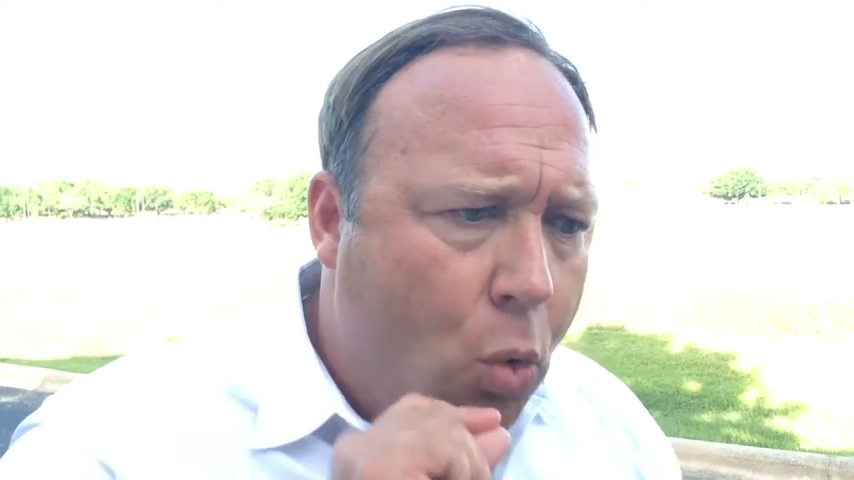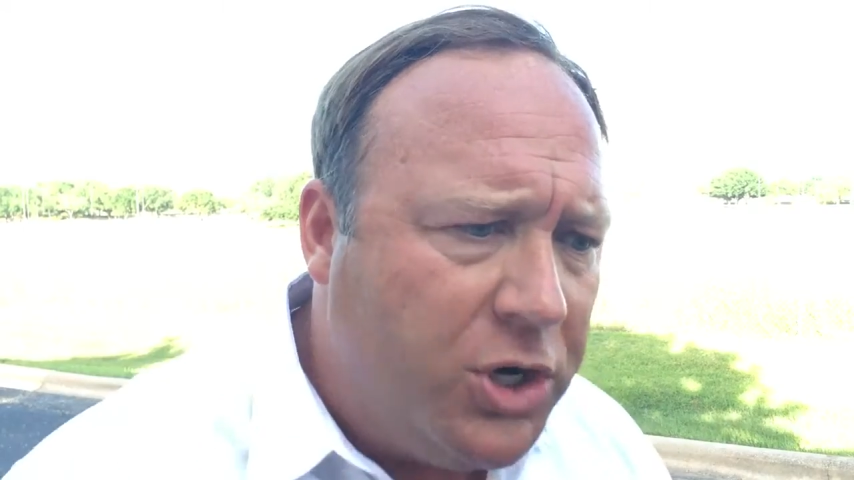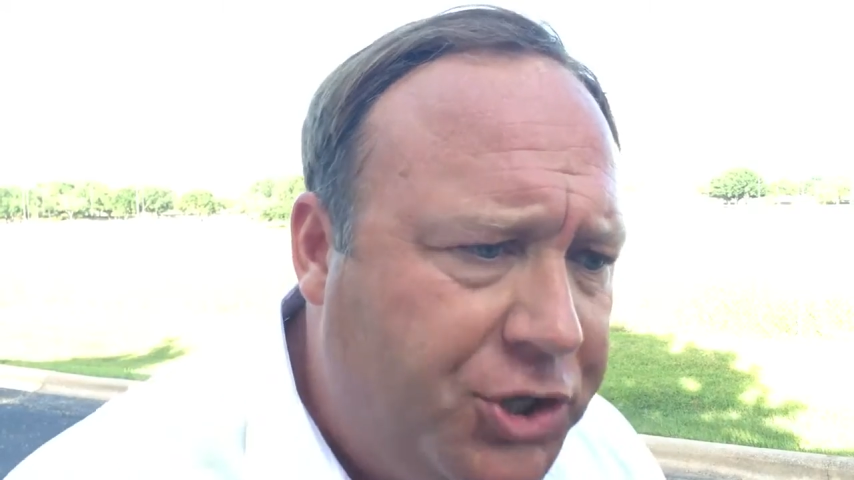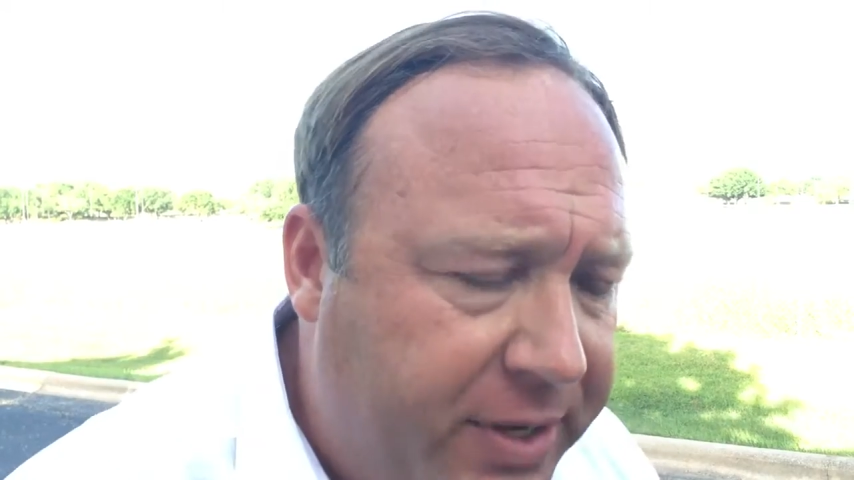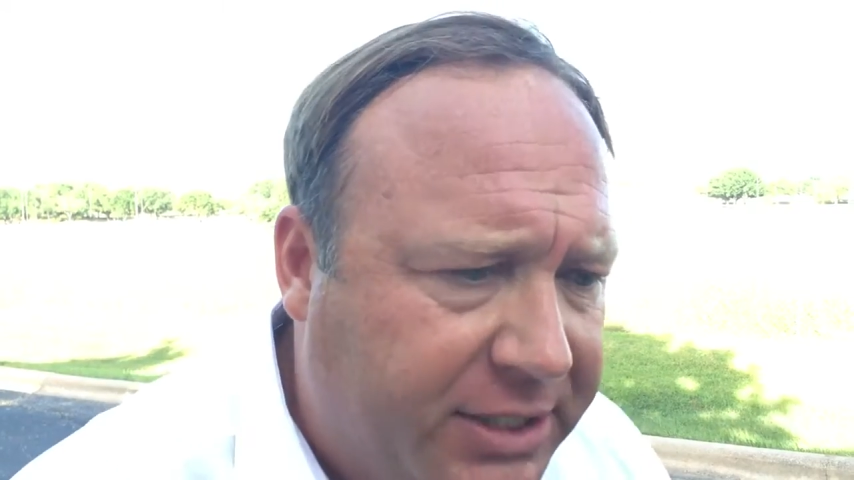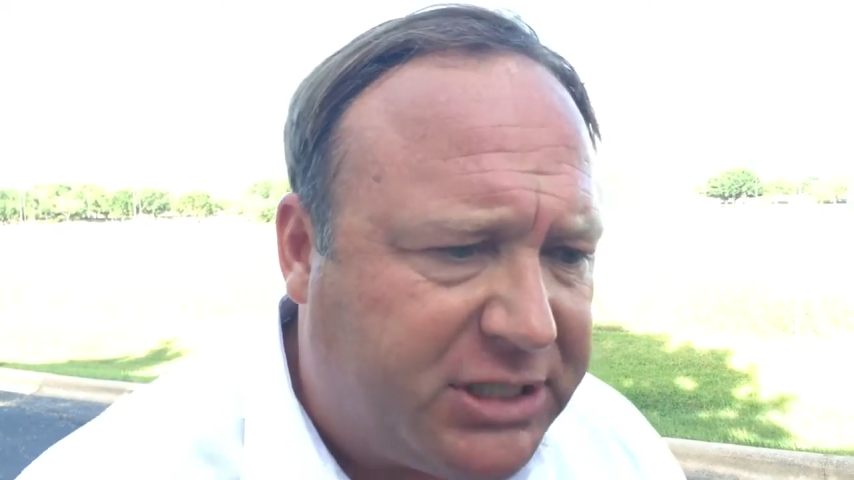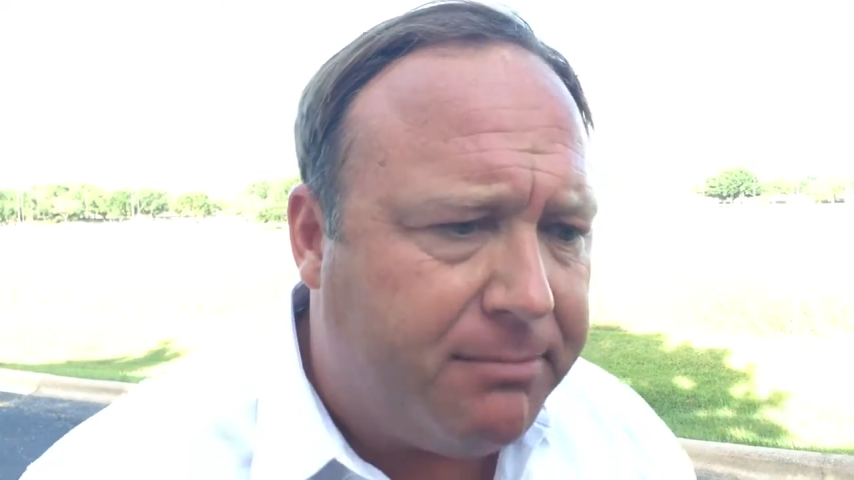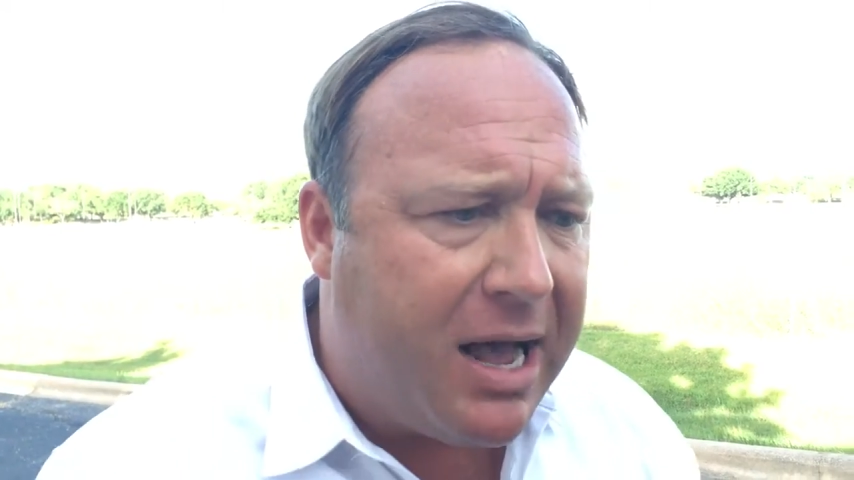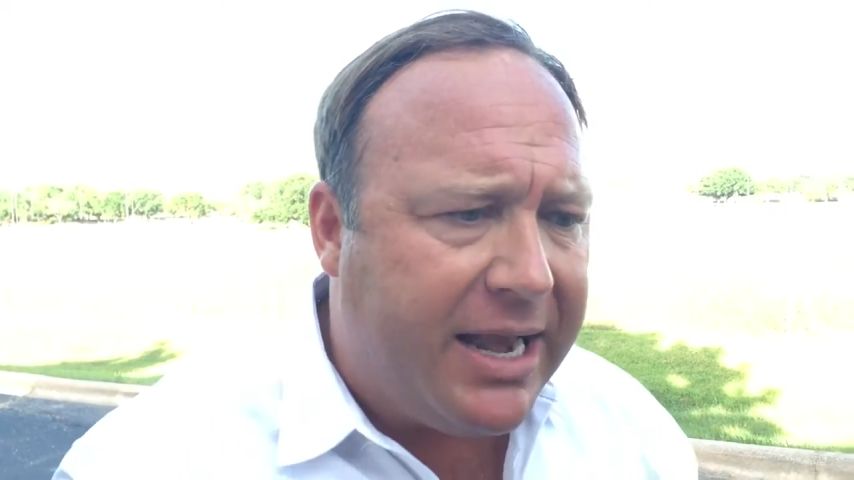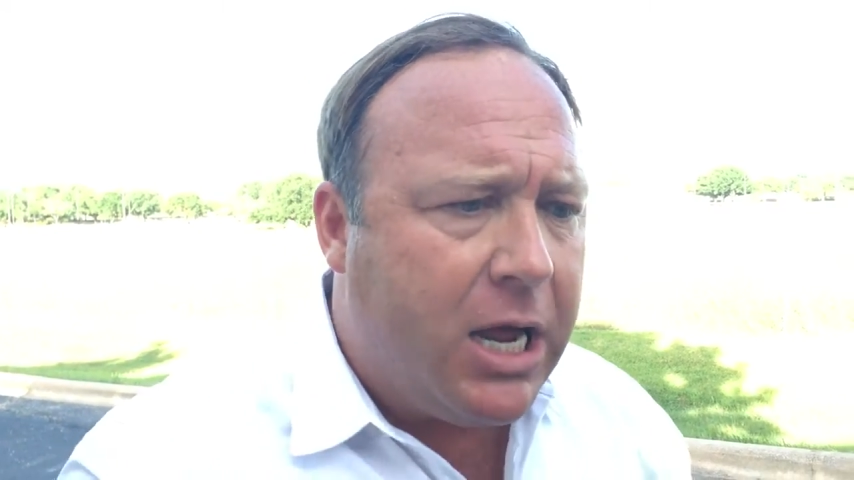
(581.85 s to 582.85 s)
once you get
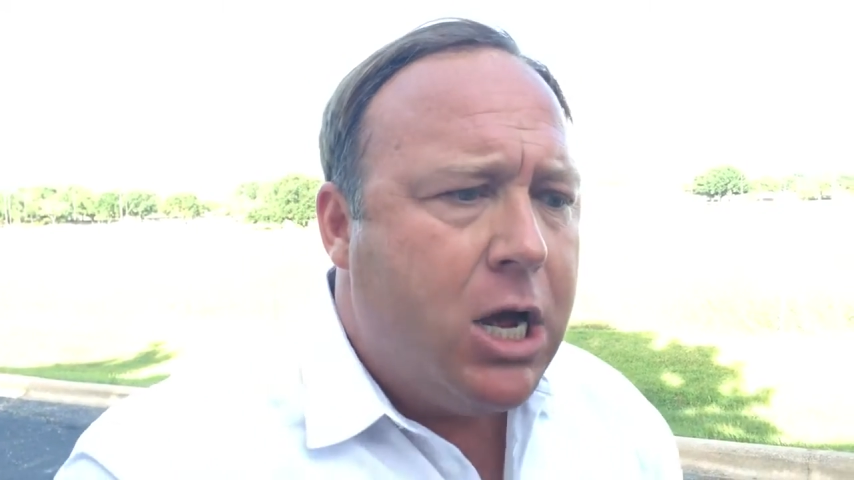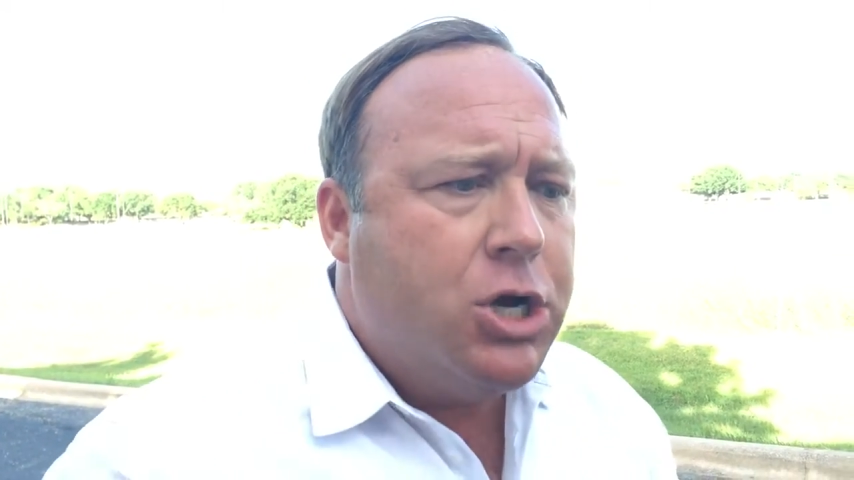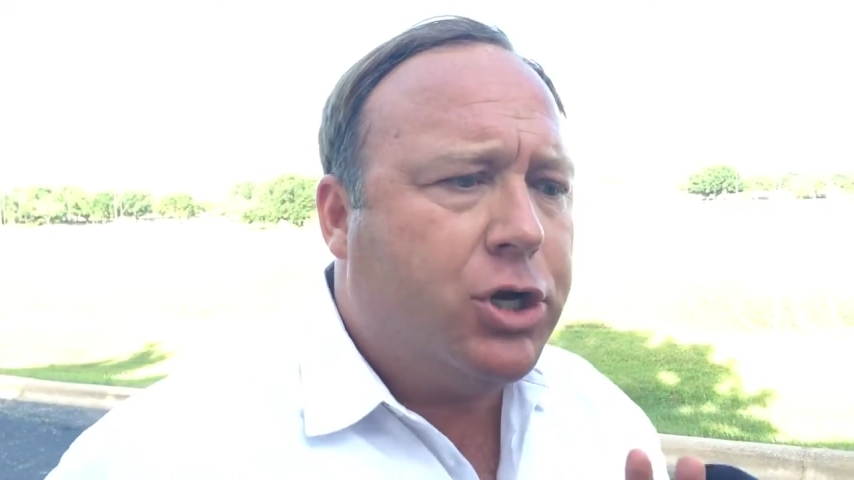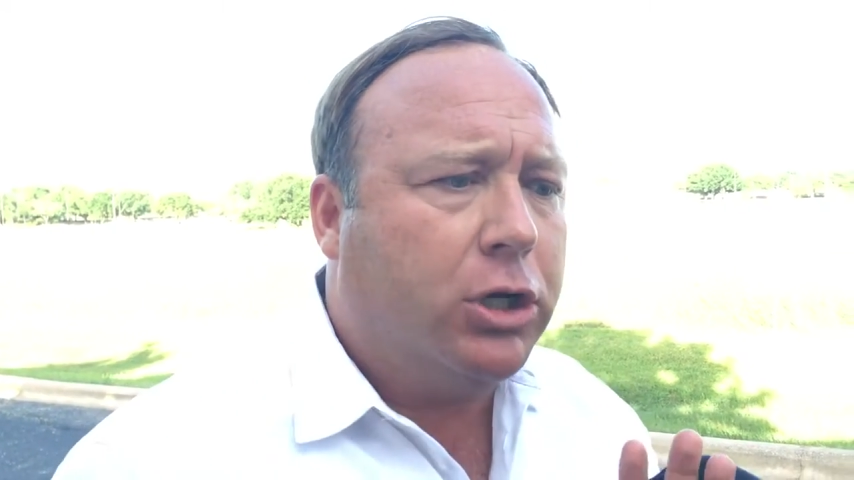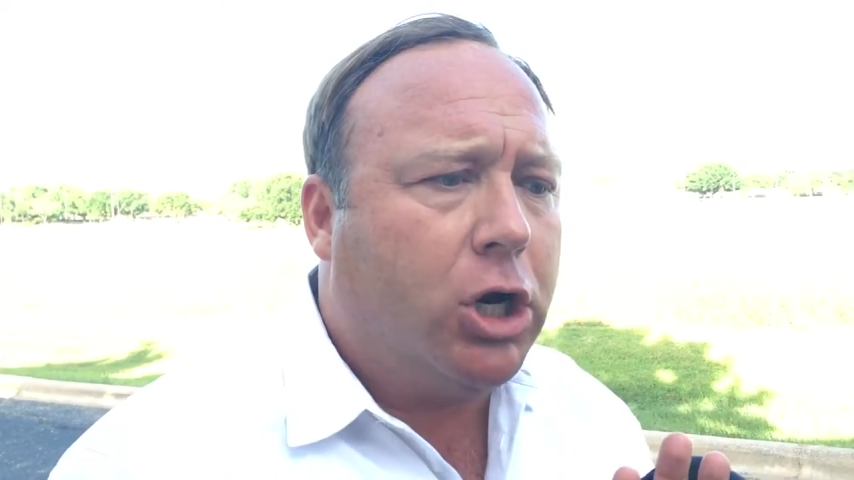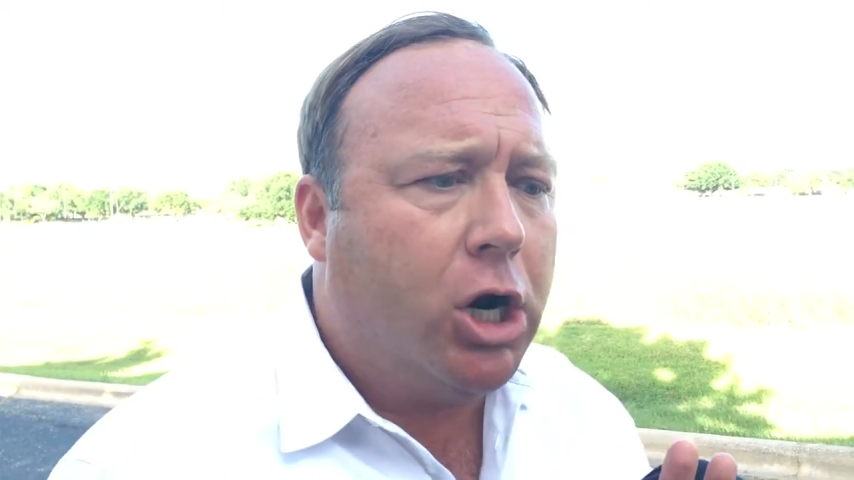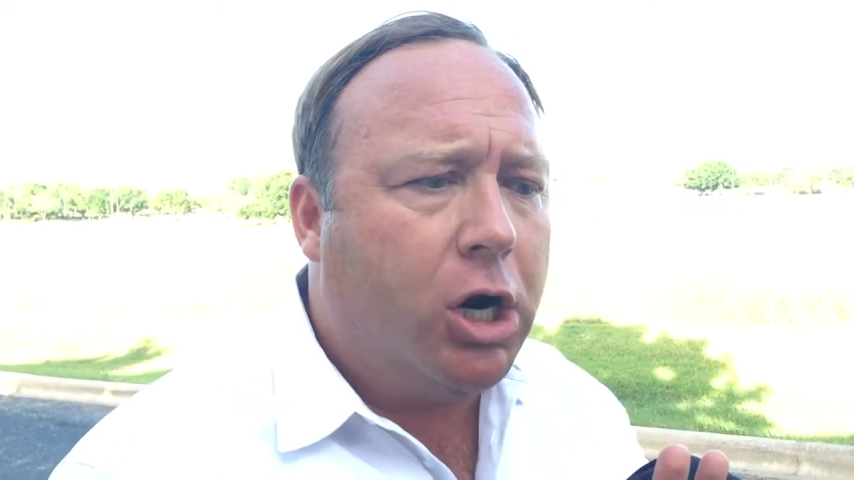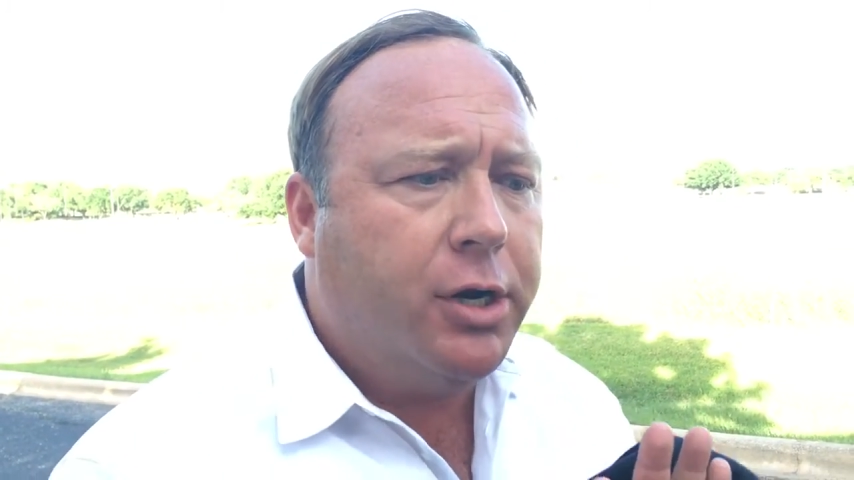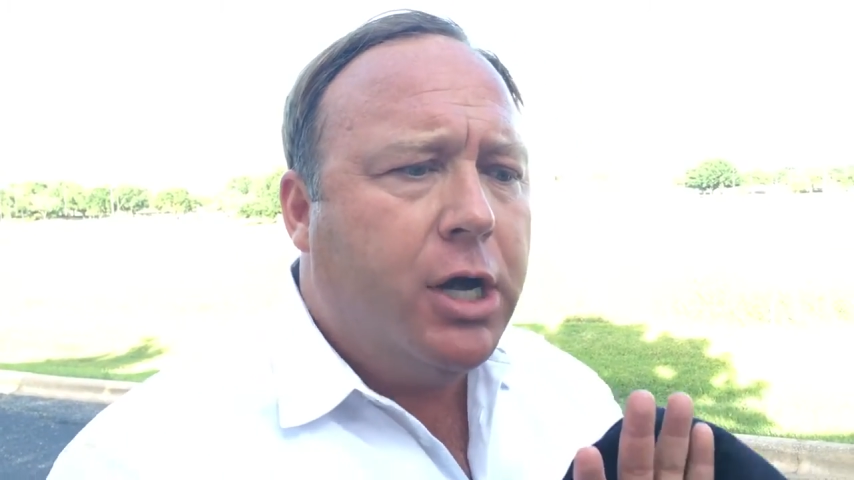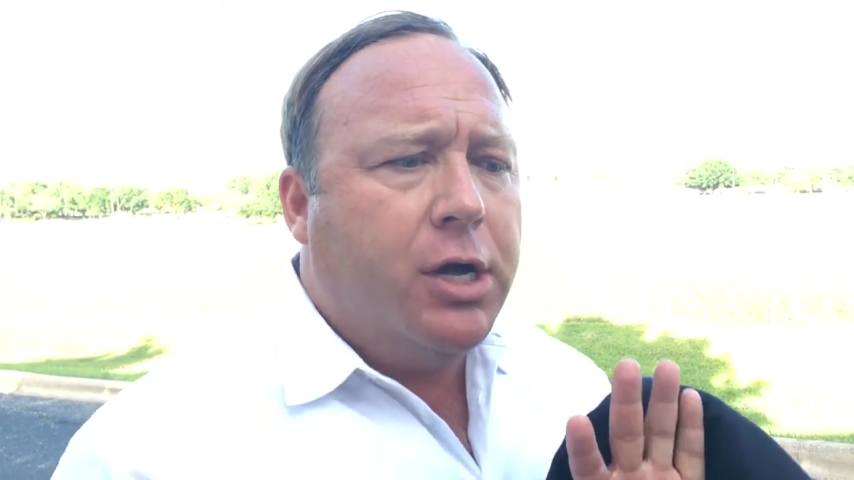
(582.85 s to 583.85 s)
somebody to
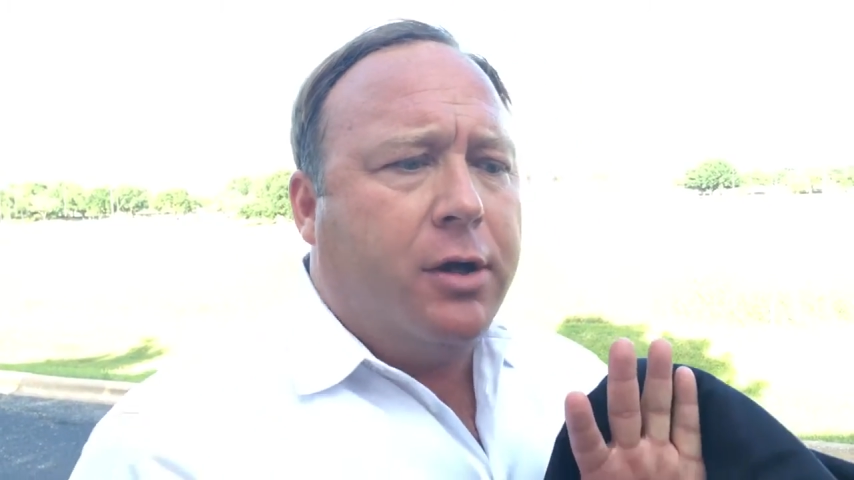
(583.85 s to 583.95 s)
learn